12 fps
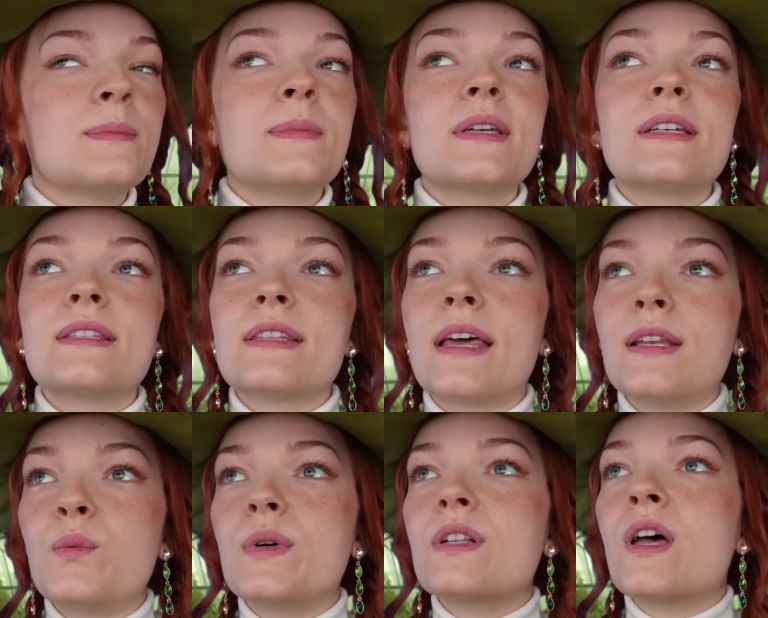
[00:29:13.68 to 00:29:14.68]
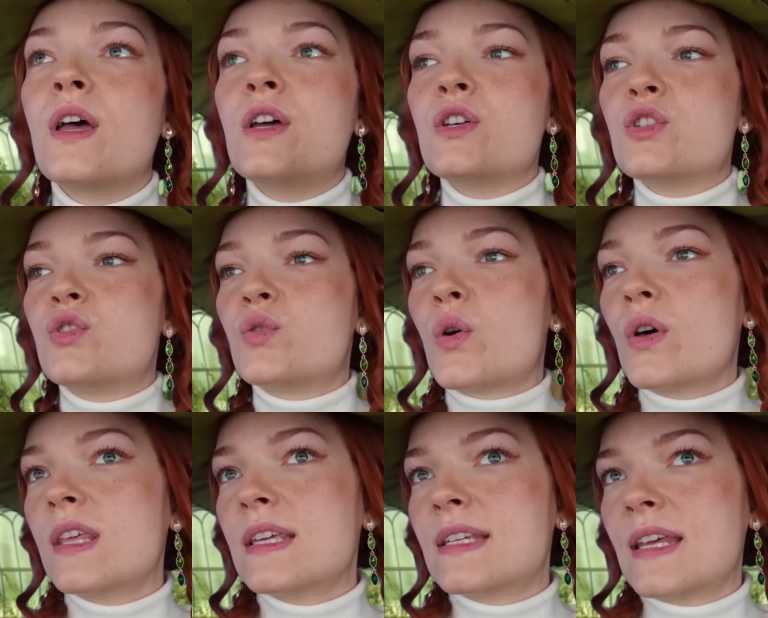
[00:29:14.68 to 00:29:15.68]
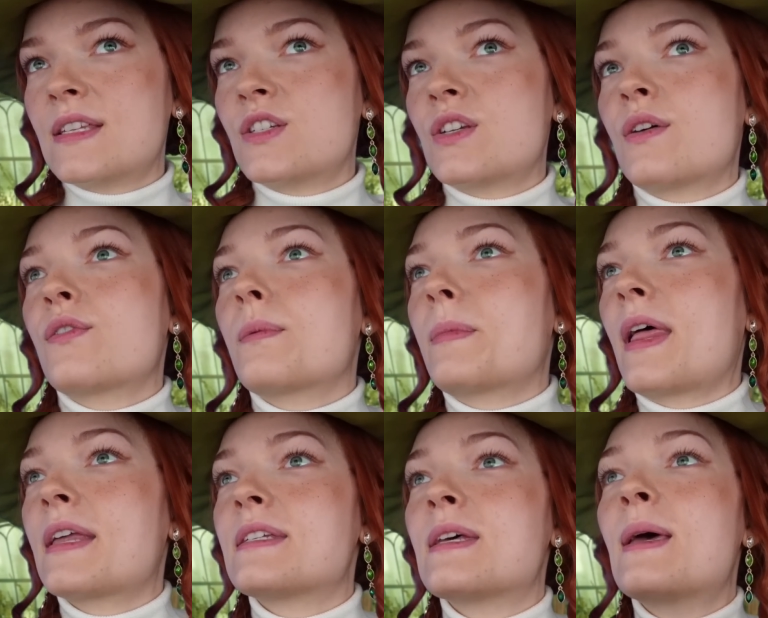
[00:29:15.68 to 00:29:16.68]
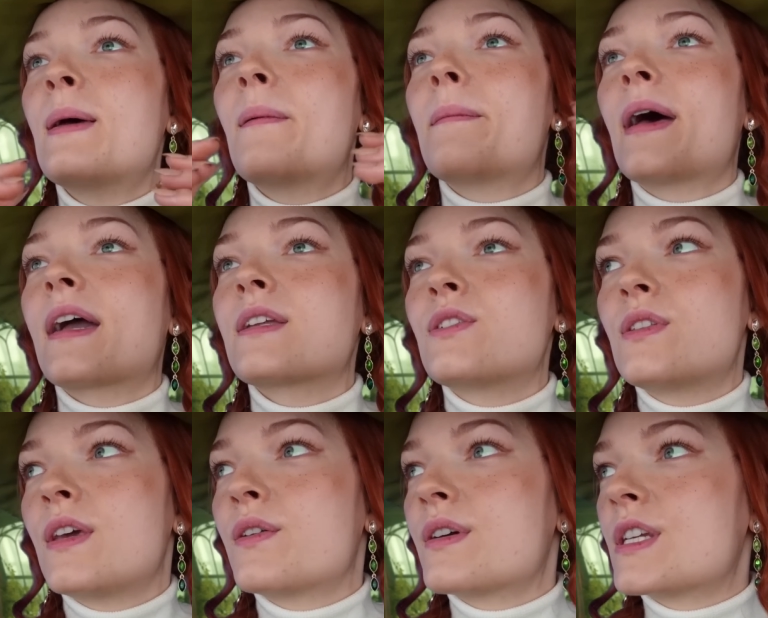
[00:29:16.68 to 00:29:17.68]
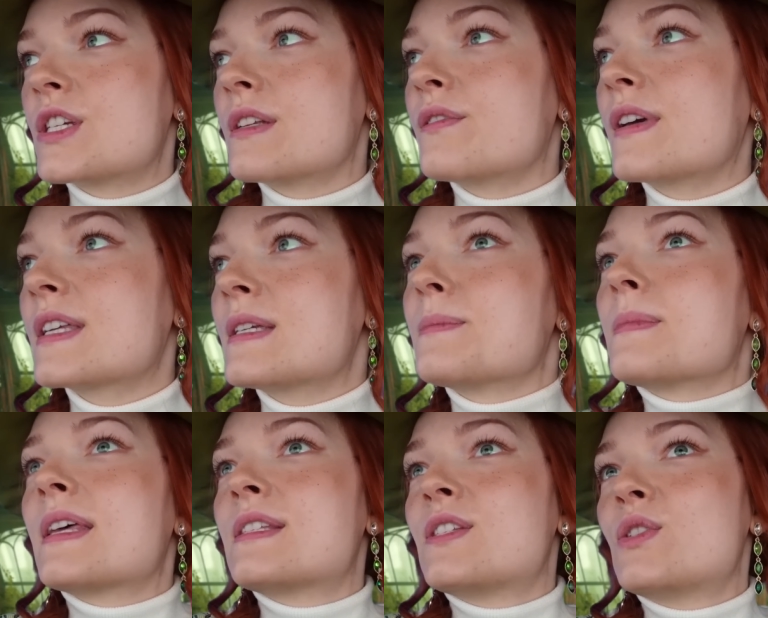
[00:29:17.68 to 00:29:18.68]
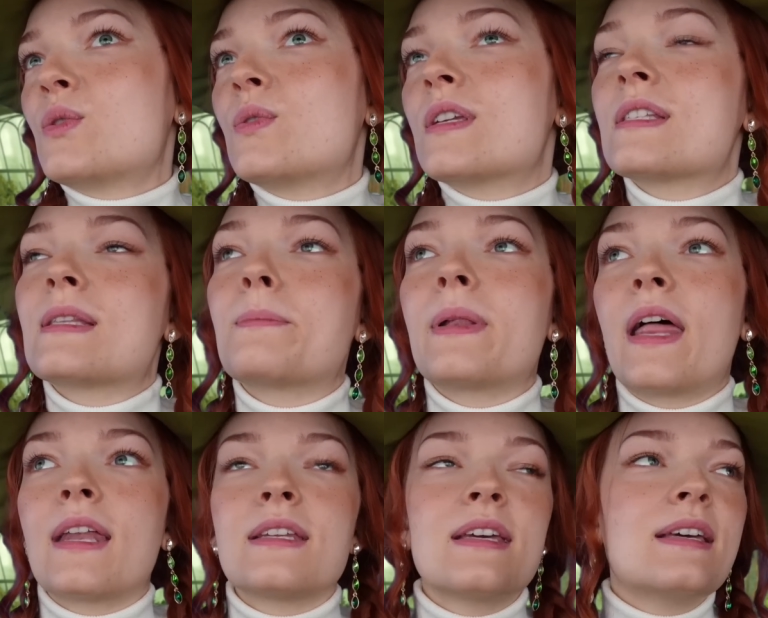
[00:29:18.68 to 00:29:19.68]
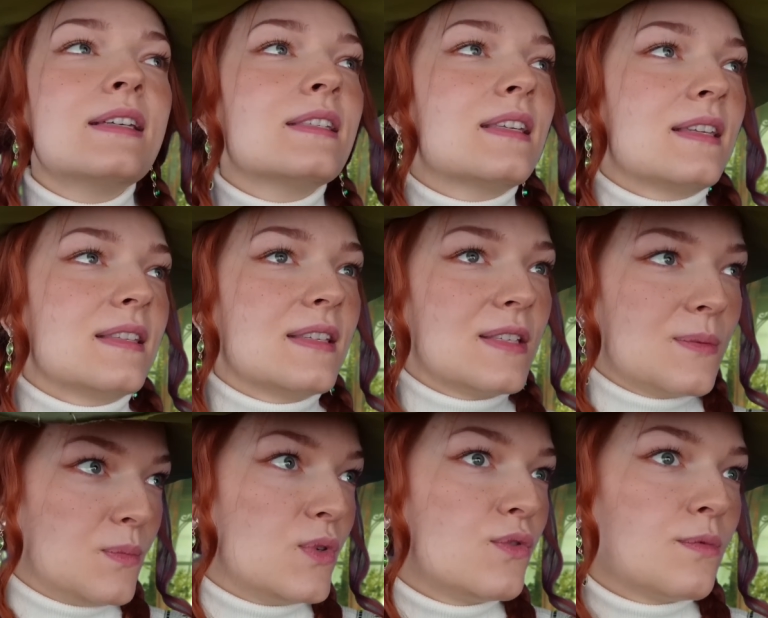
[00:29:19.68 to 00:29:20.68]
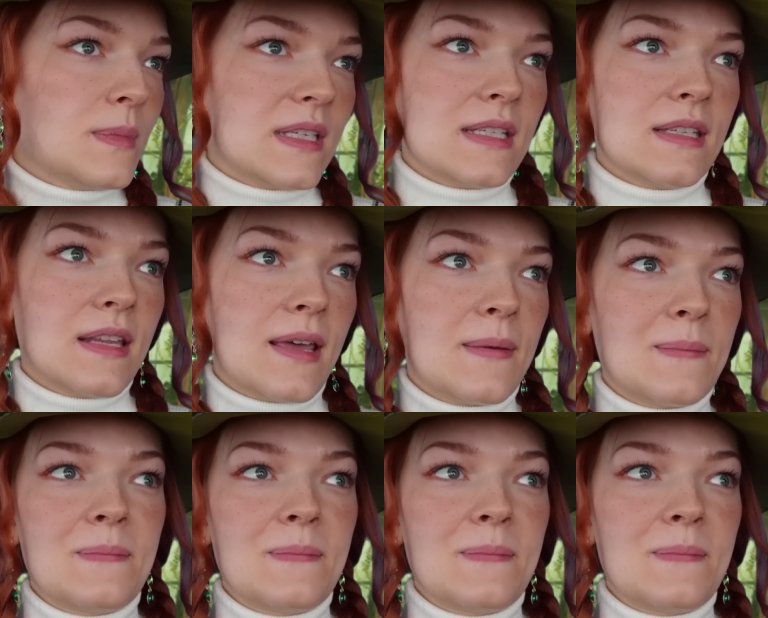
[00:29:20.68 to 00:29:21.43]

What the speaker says: because then you will draw the attention of the plant back to the original victim as soon as the plant senses movement in there.